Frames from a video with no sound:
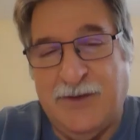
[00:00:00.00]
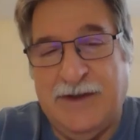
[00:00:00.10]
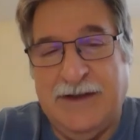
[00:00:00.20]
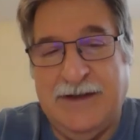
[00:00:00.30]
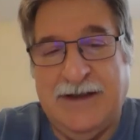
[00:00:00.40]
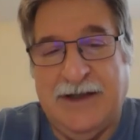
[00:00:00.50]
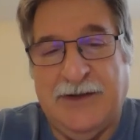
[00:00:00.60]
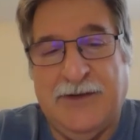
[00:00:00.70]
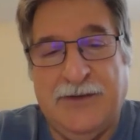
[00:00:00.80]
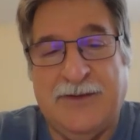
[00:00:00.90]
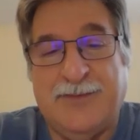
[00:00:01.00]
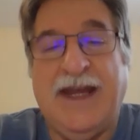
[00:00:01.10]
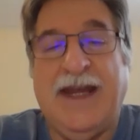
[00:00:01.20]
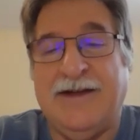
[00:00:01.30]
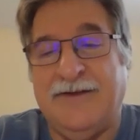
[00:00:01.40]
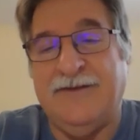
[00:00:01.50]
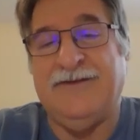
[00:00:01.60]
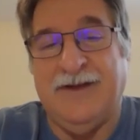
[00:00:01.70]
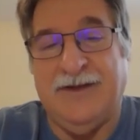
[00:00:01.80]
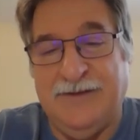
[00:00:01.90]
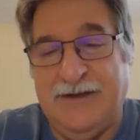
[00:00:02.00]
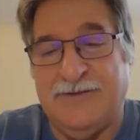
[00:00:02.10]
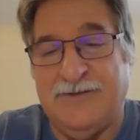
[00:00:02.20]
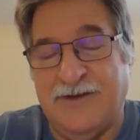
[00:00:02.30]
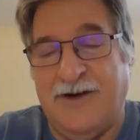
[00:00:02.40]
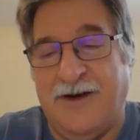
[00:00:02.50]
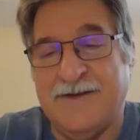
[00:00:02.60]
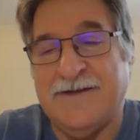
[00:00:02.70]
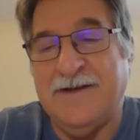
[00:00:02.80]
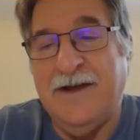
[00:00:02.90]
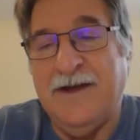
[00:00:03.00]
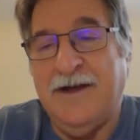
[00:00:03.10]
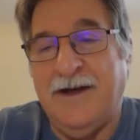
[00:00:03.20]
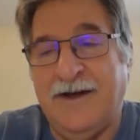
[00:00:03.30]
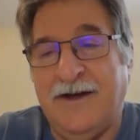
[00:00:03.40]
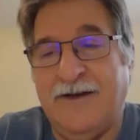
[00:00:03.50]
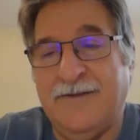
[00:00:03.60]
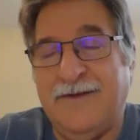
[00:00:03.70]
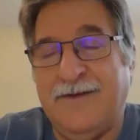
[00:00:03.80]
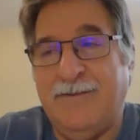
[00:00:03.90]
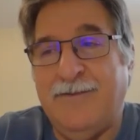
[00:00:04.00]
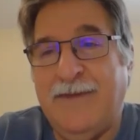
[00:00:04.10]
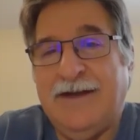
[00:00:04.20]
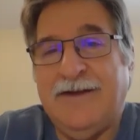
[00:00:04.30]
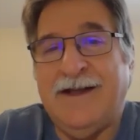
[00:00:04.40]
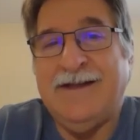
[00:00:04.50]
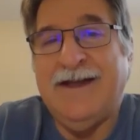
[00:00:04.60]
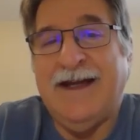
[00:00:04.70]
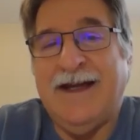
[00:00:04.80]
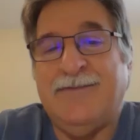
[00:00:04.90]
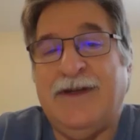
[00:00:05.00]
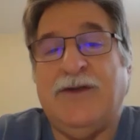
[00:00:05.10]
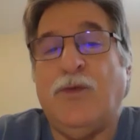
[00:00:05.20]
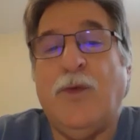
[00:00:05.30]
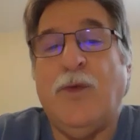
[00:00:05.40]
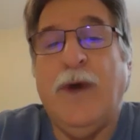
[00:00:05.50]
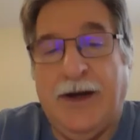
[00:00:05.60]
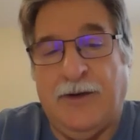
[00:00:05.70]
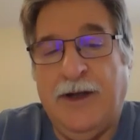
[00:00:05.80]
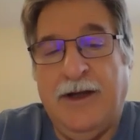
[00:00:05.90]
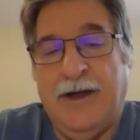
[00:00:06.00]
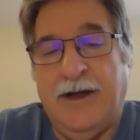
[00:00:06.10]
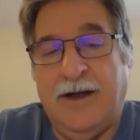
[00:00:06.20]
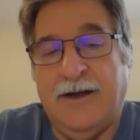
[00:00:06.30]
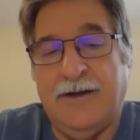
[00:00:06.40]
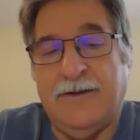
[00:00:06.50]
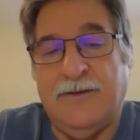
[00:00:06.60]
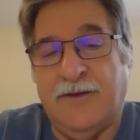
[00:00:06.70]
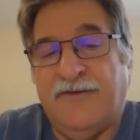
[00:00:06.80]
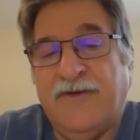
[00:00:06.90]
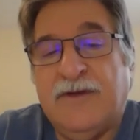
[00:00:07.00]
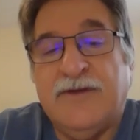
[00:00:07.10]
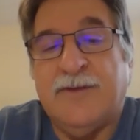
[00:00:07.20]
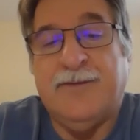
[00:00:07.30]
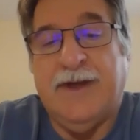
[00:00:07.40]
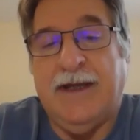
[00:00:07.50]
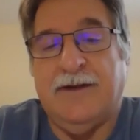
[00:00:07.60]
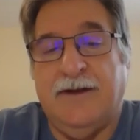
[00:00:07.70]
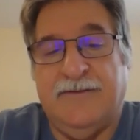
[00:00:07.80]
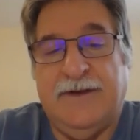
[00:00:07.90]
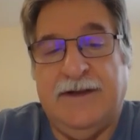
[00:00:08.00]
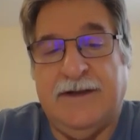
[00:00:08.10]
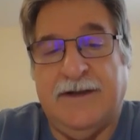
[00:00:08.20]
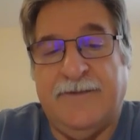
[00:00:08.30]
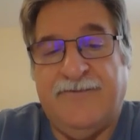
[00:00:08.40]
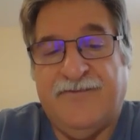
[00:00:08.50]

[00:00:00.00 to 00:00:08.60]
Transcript: really incurred the pain of legal costs, they may not yet be aware or feel the pain of the